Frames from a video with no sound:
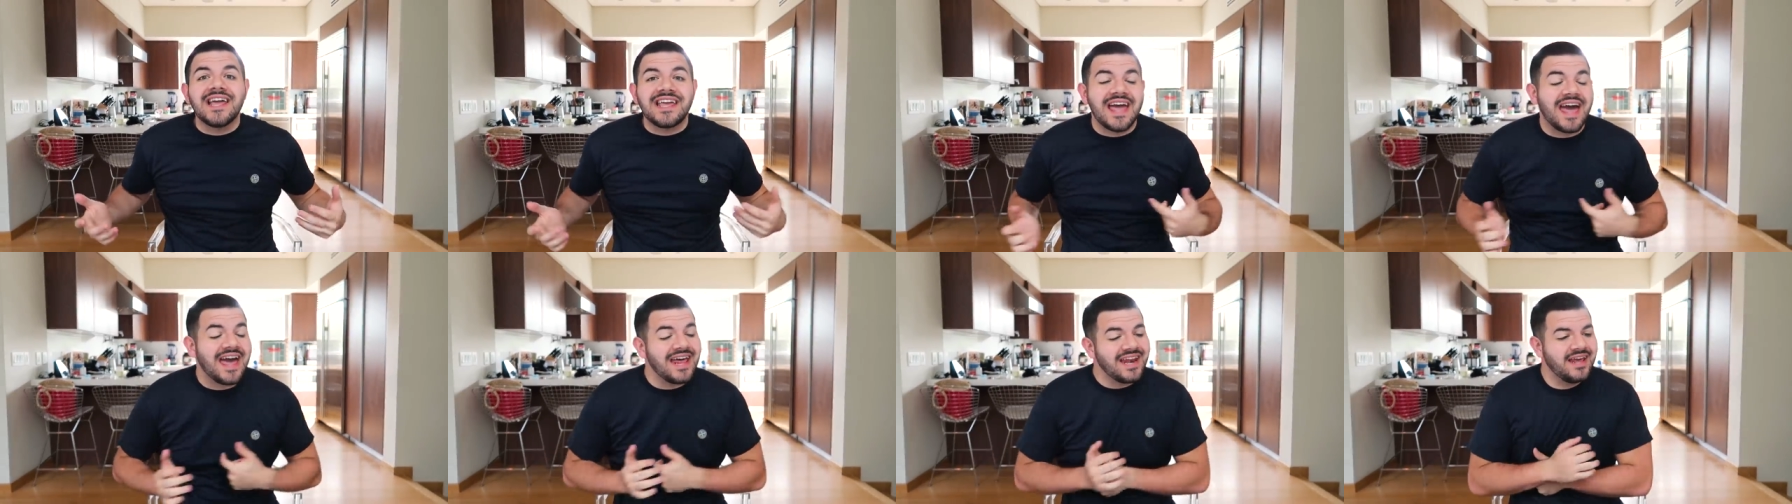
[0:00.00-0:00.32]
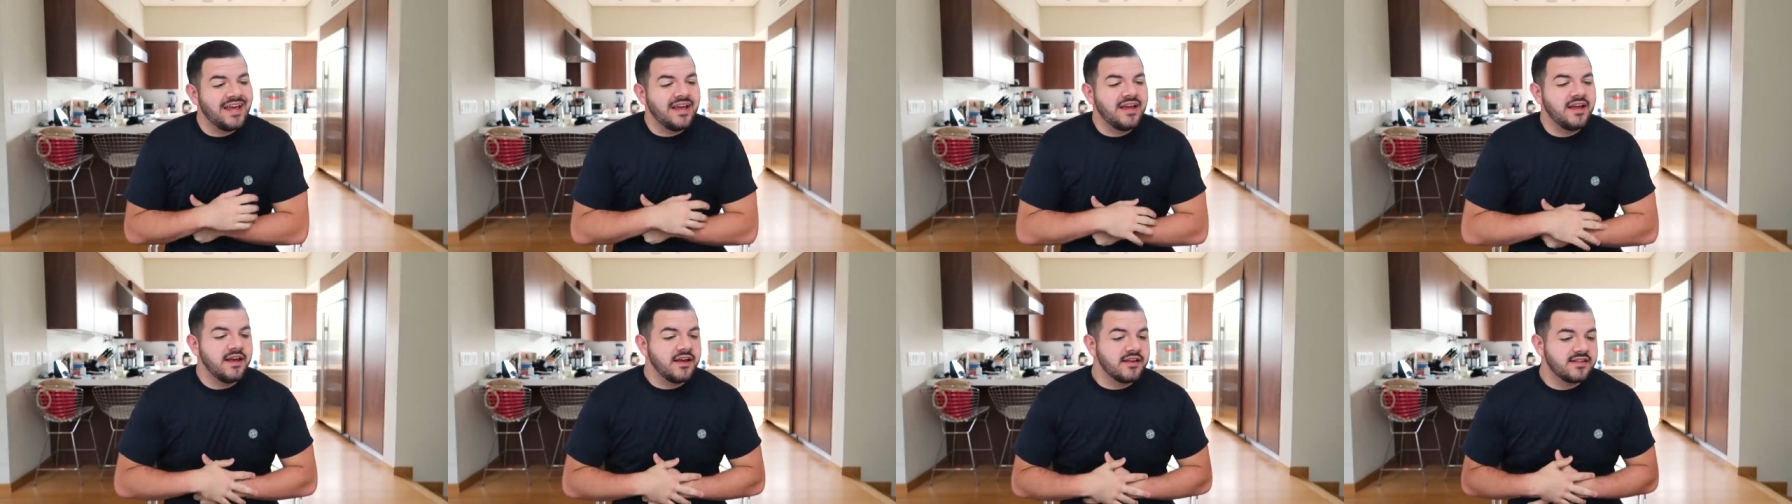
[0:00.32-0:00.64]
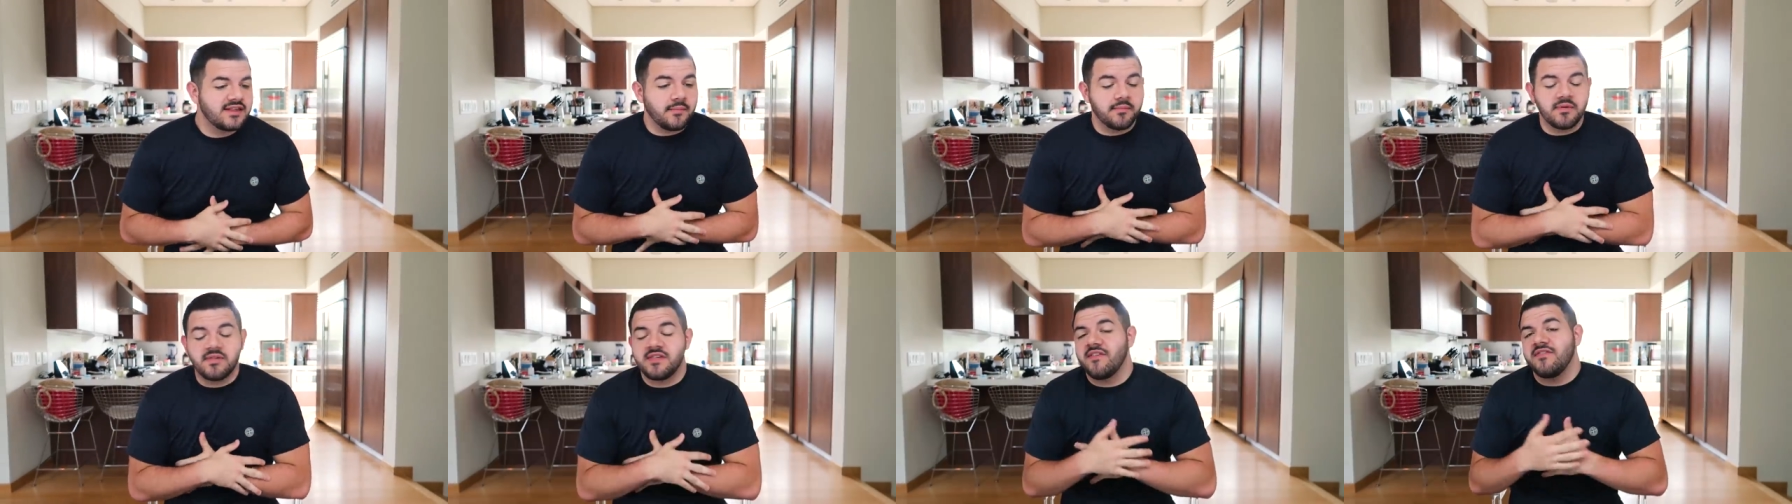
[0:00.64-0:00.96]
get,
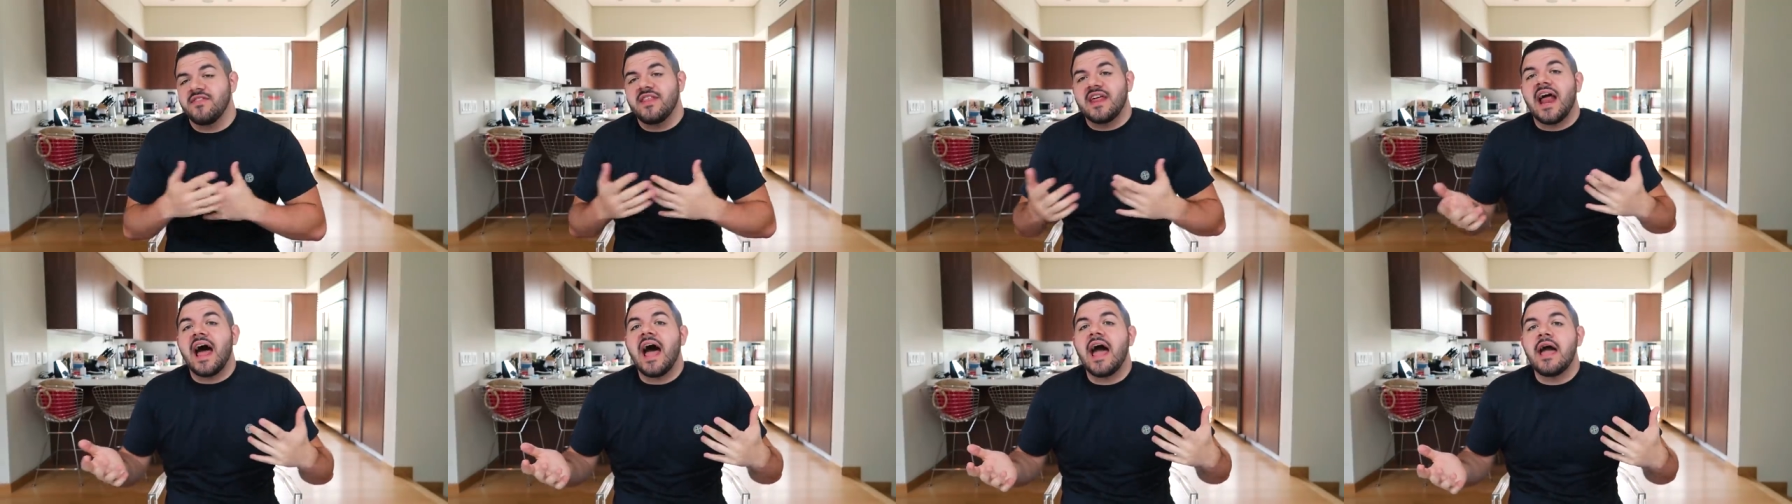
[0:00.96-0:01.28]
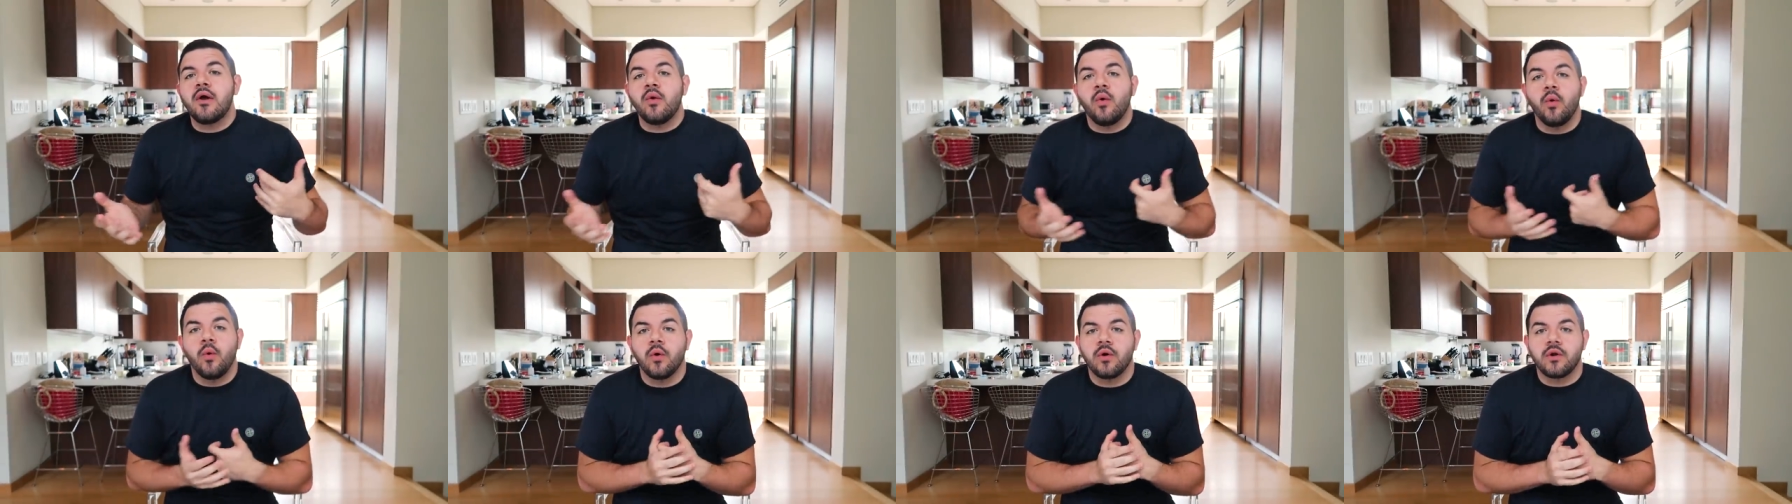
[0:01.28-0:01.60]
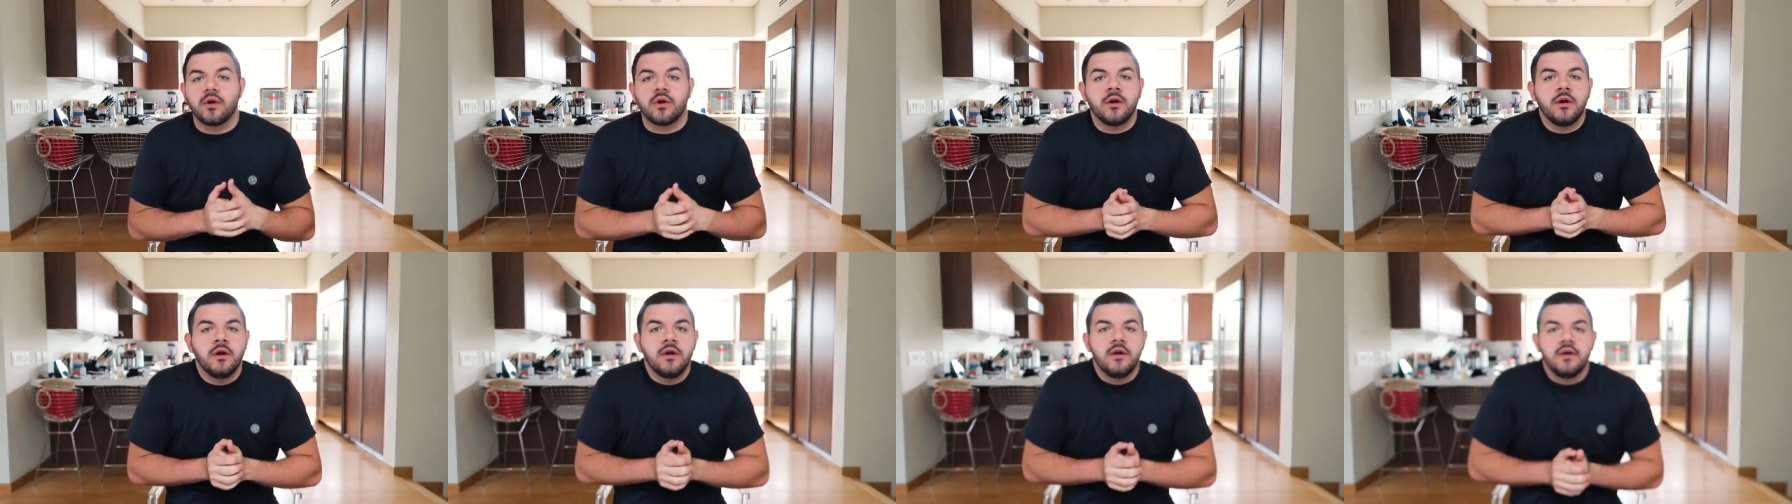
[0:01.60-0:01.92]
some of the stuff that I
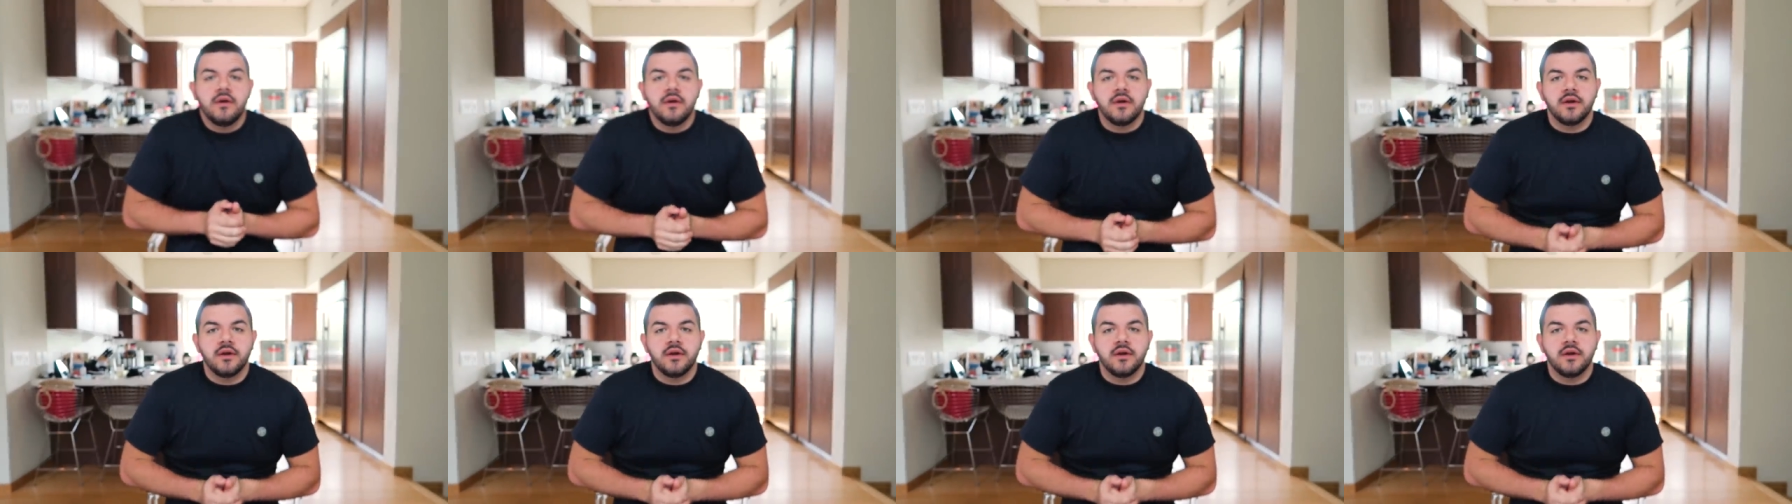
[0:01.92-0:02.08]
order,